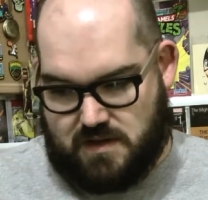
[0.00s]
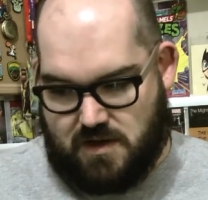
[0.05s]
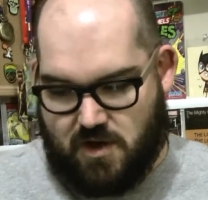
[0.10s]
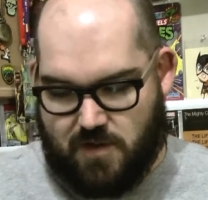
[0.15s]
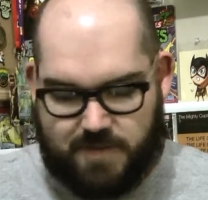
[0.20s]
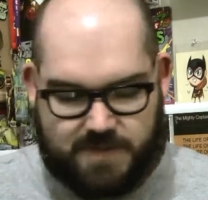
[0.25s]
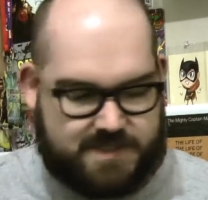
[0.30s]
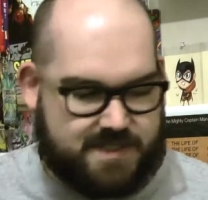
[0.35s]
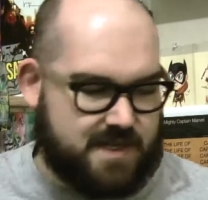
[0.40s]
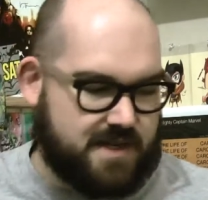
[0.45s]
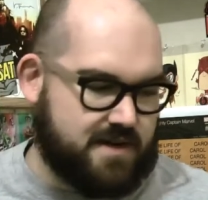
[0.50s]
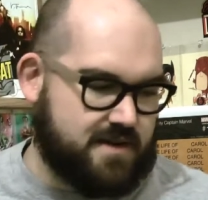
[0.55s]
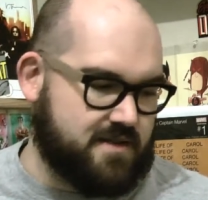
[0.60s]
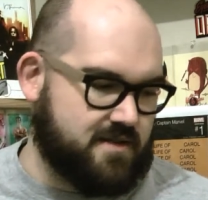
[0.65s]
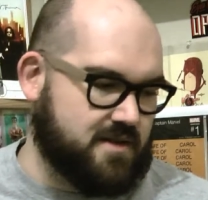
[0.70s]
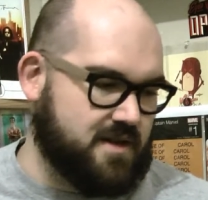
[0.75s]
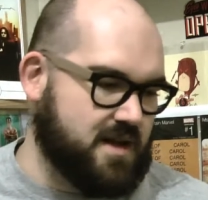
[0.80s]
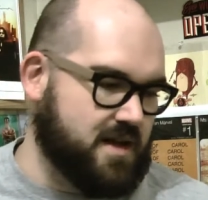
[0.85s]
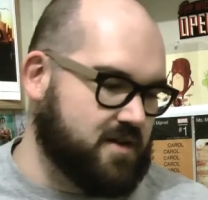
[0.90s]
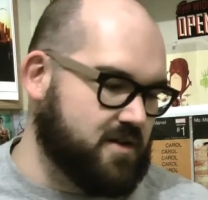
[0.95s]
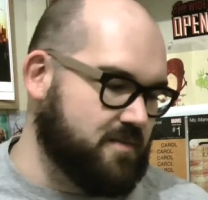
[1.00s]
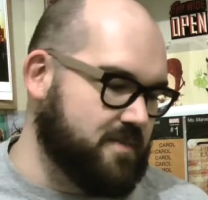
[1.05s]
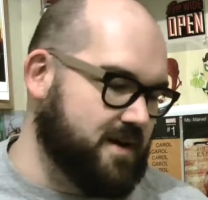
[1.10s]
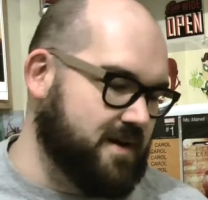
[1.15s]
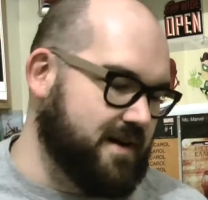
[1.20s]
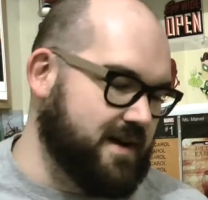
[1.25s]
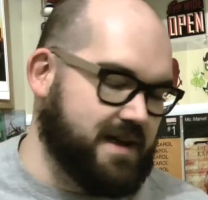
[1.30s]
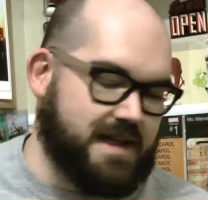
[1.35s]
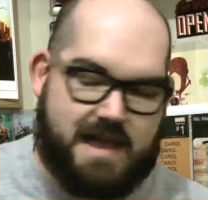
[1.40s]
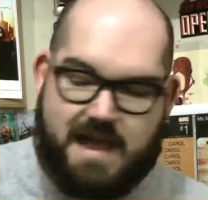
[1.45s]
hope it's not another
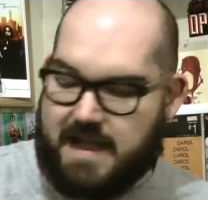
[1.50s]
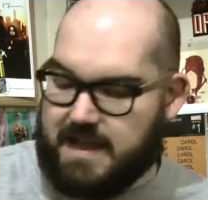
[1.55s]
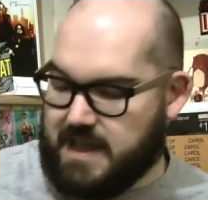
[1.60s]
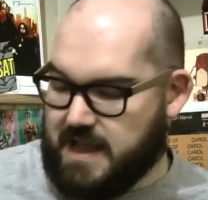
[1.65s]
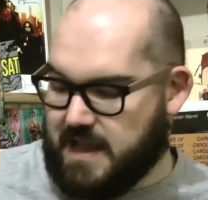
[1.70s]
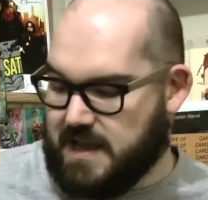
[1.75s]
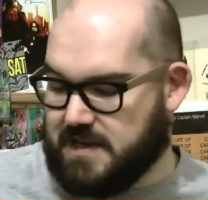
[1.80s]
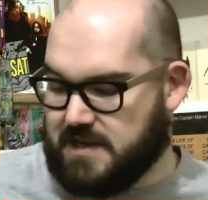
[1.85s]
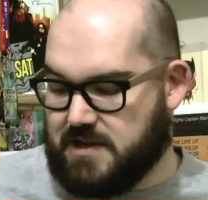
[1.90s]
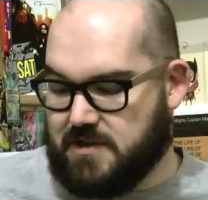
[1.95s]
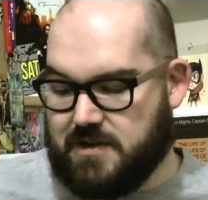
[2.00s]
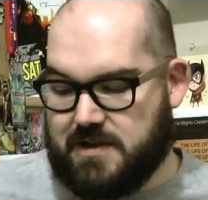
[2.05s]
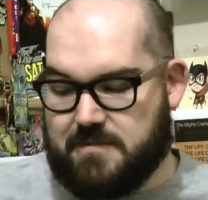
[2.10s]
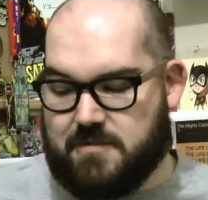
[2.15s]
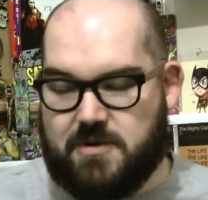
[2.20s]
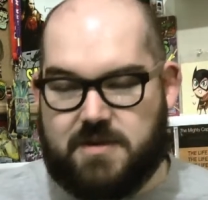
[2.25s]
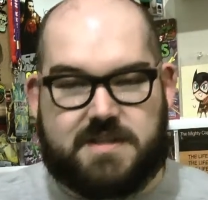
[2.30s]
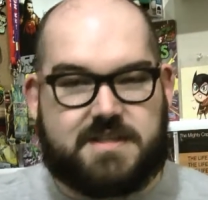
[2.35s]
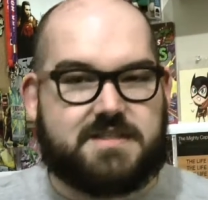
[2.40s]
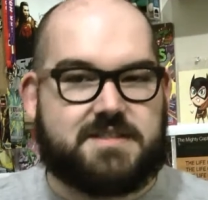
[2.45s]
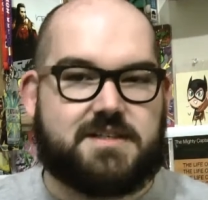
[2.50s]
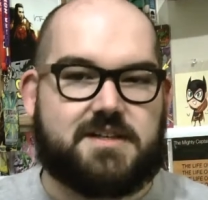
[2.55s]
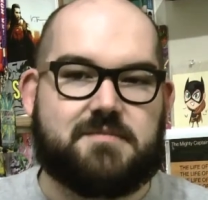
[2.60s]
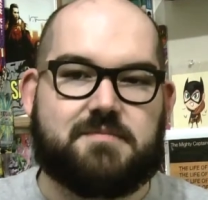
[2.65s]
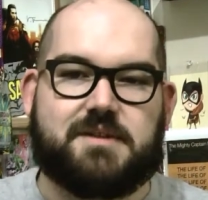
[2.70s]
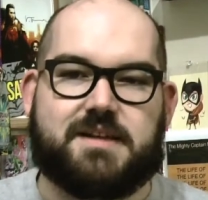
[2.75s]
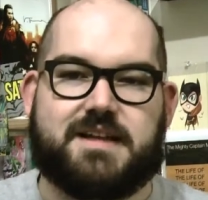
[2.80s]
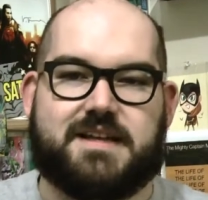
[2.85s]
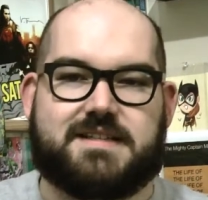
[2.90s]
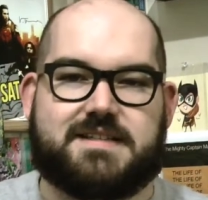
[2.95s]
Huckleberry I can't do any more of these
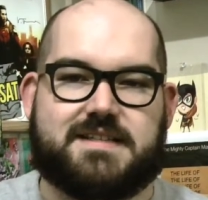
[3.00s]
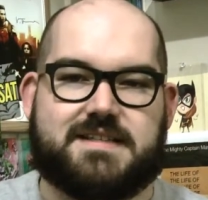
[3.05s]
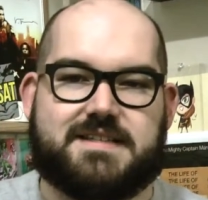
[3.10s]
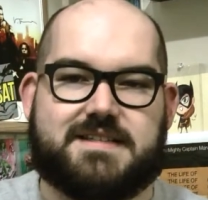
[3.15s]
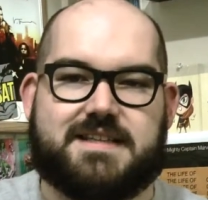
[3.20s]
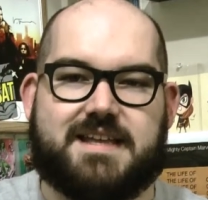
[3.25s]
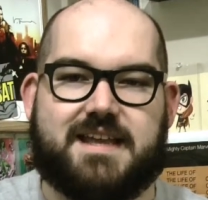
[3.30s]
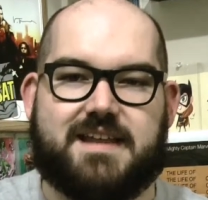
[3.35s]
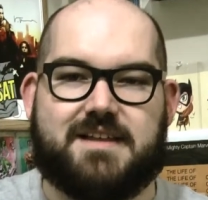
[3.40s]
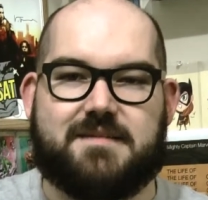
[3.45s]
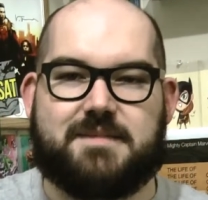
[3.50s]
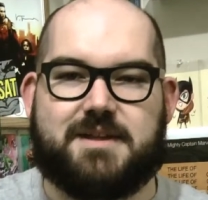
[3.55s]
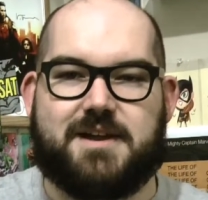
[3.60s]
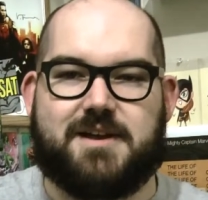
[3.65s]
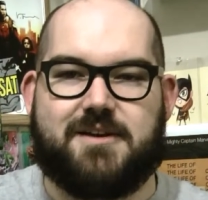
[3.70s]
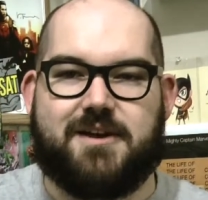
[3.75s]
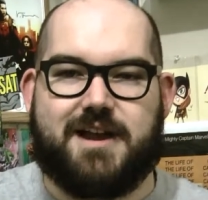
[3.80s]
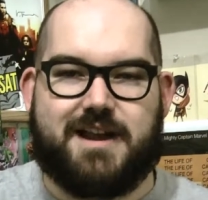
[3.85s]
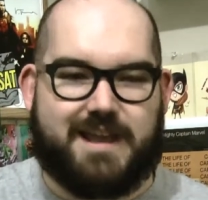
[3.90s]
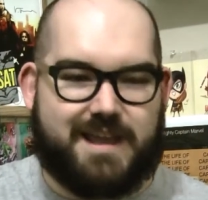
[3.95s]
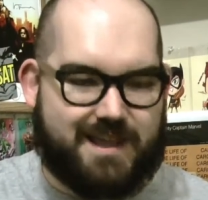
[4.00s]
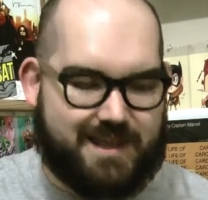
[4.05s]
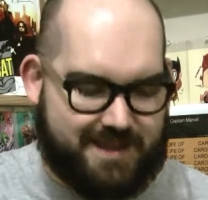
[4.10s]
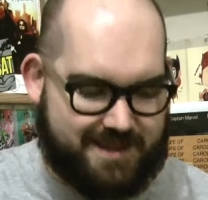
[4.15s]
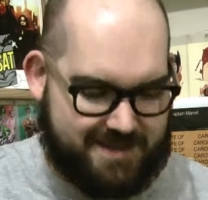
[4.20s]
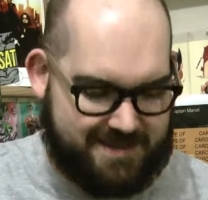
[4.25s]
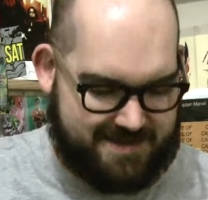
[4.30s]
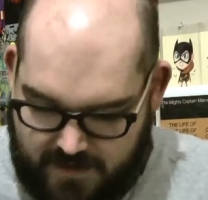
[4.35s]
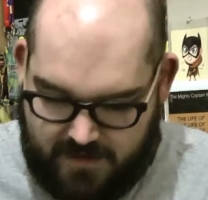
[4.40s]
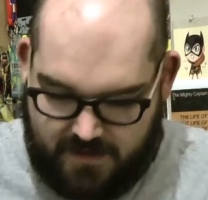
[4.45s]
duplicates this is killing me already
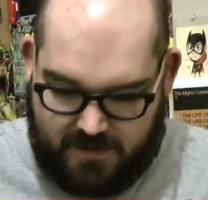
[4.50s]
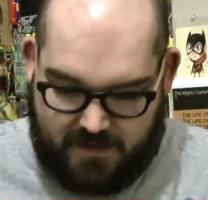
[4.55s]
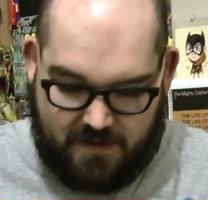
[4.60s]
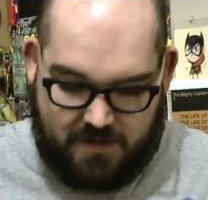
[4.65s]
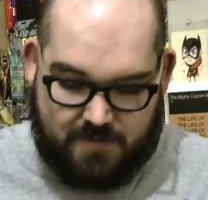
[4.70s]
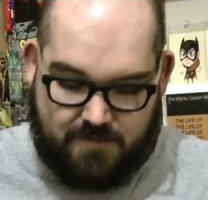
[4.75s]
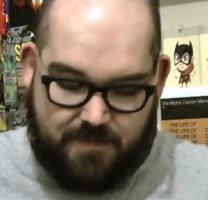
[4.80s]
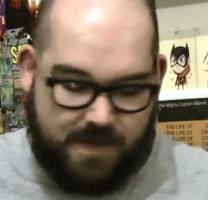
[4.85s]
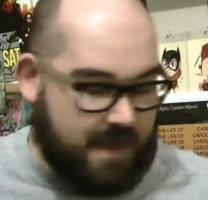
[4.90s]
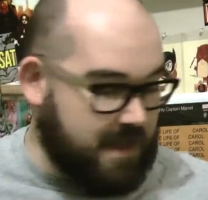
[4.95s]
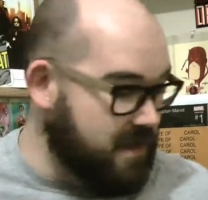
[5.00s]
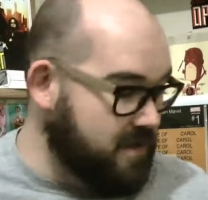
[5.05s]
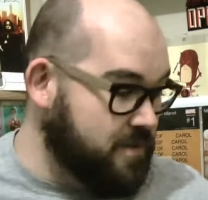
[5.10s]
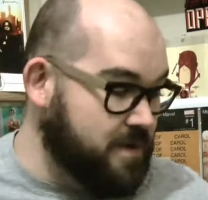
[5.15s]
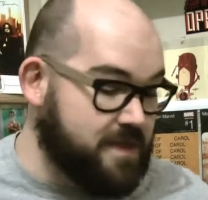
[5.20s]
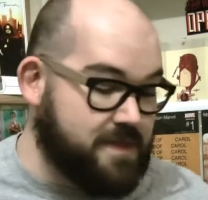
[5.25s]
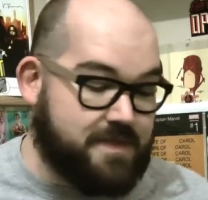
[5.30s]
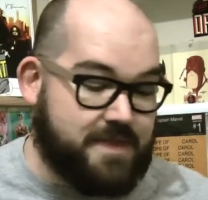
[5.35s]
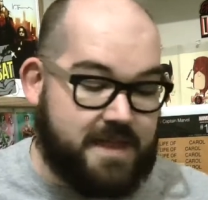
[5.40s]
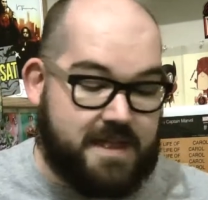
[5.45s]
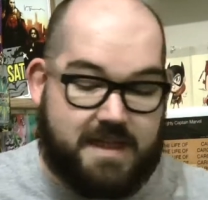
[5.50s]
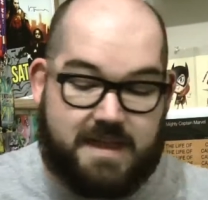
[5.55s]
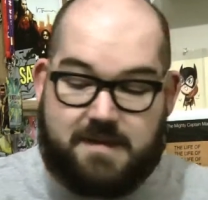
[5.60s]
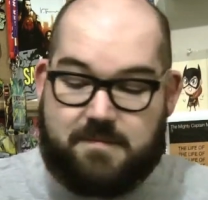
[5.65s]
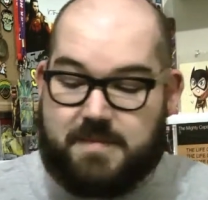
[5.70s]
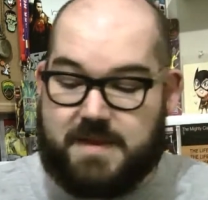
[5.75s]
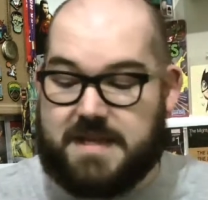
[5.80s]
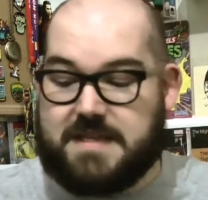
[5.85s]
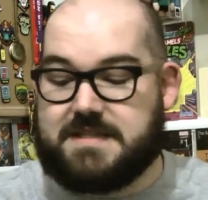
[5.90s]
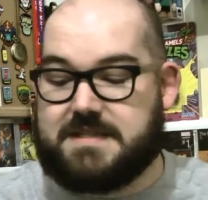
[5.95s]
Man, you wouldn't think
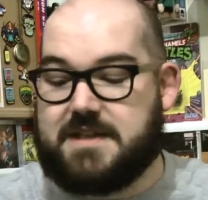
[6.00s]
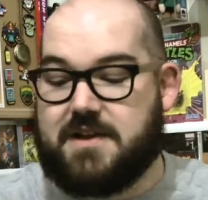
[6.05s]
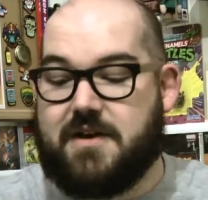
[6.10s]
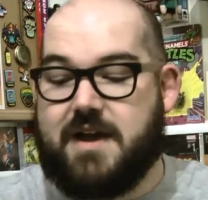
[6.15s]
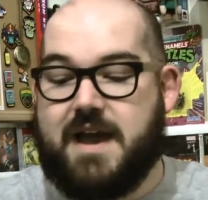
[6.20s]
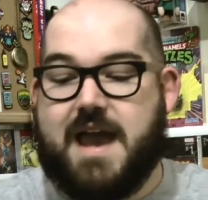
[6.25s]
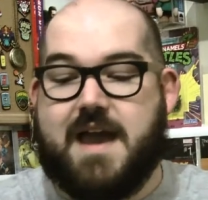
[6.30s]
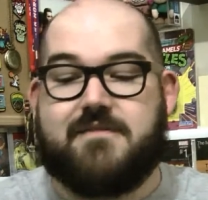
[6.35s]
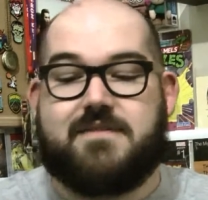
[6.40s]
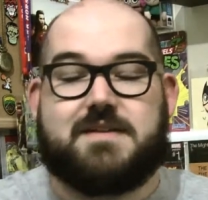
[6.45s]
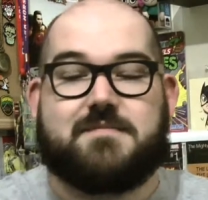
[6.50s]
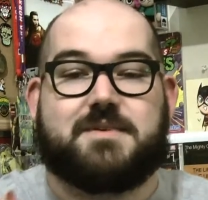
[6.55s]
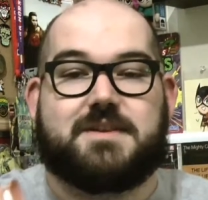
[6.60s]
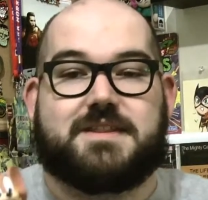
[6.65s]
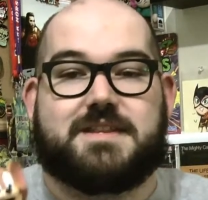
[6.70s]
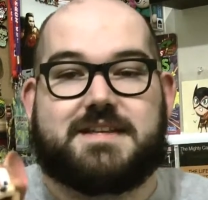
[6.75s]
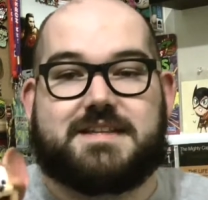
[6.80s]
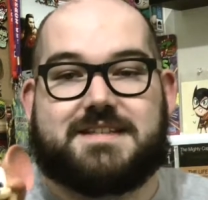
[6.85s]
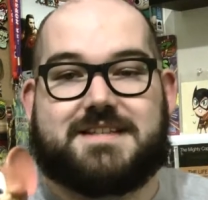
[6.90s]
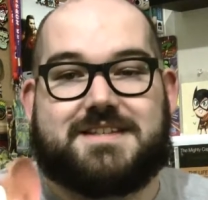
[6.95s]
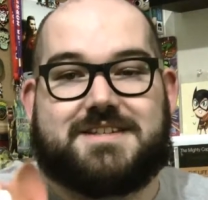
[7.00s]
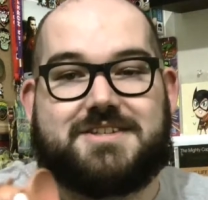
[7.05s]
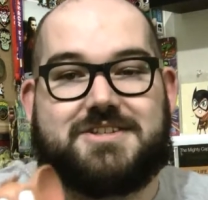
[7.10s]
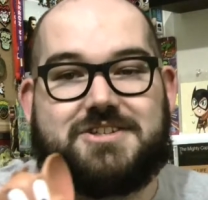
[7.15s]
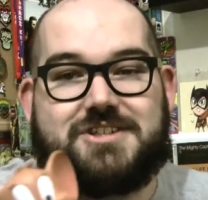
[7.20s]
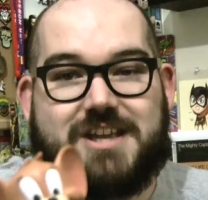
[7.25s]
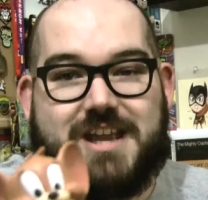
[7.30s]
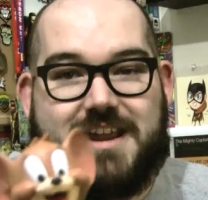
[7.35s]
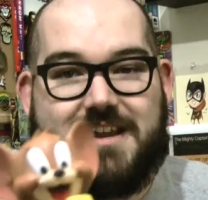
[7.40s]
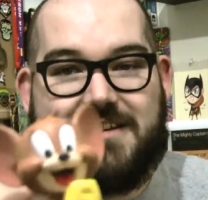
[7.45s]
he'd be so heavy, but this is
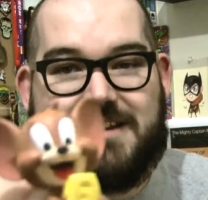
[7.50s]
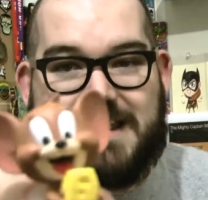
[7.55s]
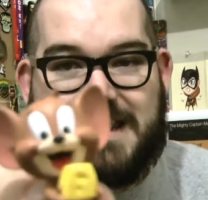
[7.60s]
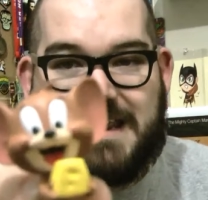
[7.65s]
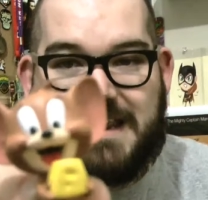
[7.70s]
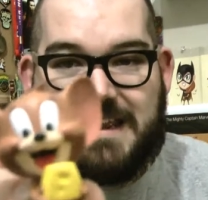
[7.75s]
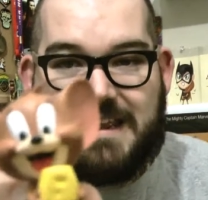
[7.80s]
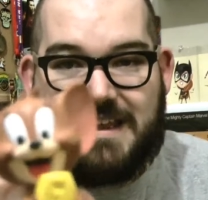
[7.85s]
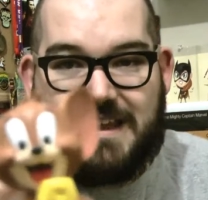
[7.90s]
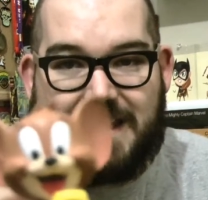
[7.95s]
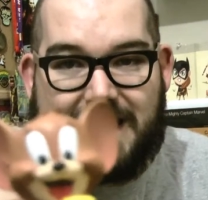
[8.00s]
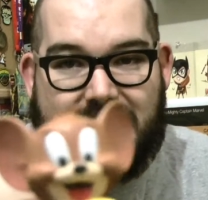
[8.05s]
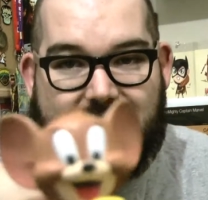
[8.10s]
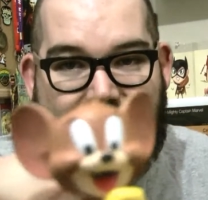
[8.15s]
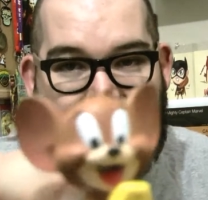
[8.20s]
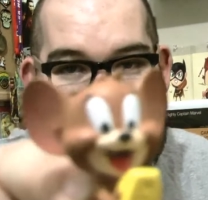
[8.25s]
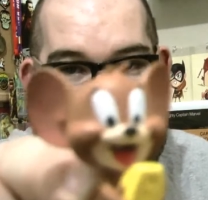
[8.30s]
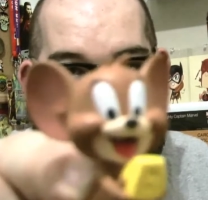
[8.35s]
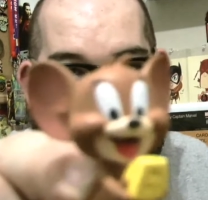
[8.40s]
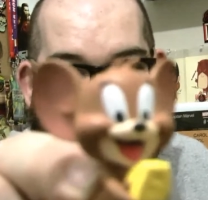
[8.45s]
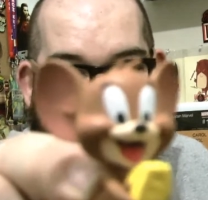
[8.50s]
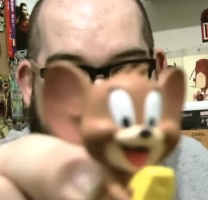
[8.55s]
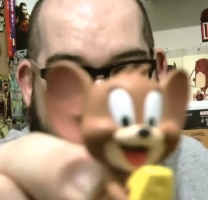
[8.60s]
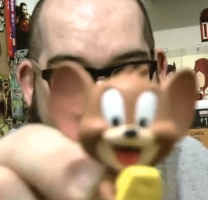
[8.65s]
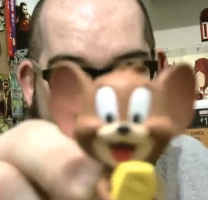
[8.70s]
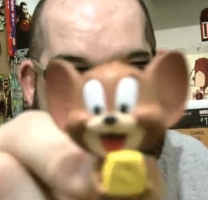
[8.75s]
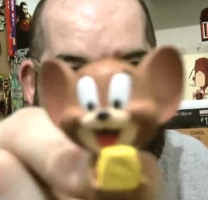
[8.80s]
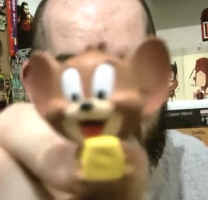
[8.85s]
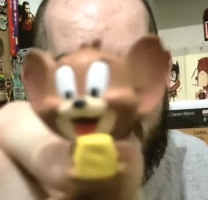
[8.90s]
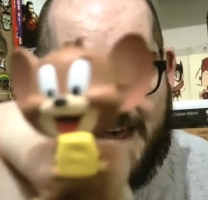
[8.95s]
Jerry. Uh,
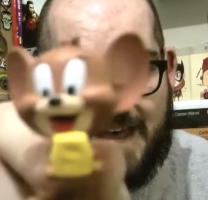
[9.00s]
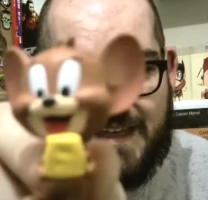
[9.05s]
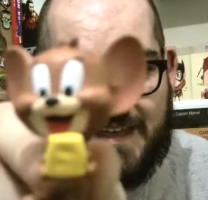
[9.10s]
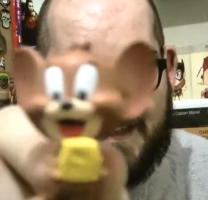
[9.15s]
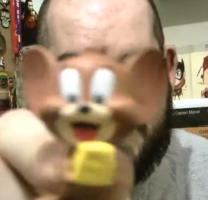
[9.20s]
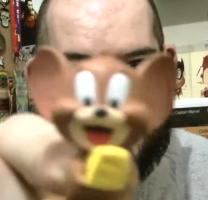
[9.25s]
yeah.